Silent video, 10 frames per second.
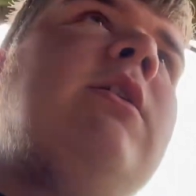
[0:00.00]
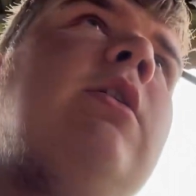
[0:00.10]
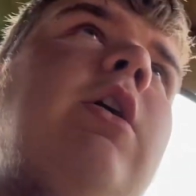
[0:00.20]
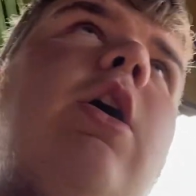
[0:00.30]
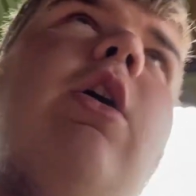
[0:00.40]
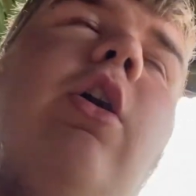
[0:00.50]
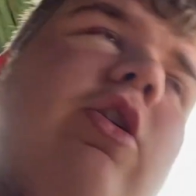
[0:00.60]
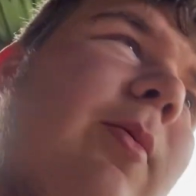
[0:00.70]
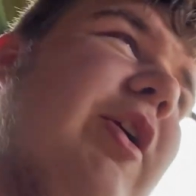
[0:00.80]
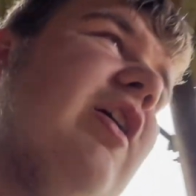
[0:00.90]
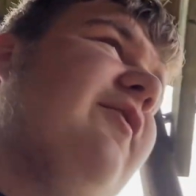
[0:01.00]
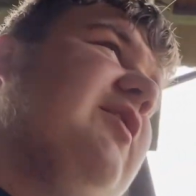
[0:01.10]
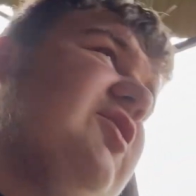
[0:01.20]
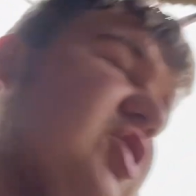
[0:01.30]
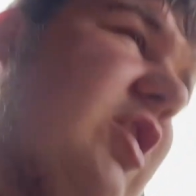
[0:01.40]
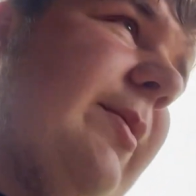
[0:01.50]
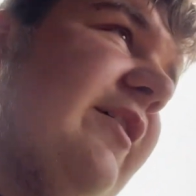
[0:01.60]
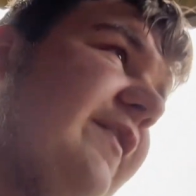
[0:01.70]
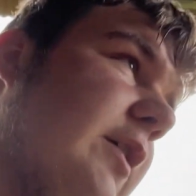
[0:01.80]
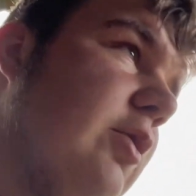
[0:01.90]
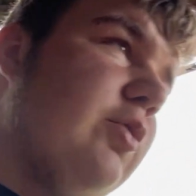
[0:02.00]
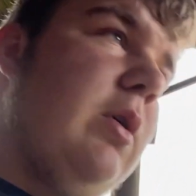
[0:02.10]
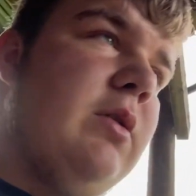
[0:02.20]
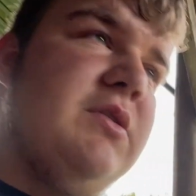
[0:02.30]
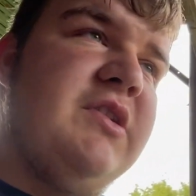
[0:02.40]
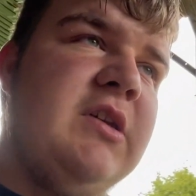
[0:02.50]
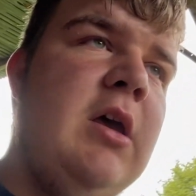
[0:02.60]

oh, come on, Harvey, there's got to be a few good ones.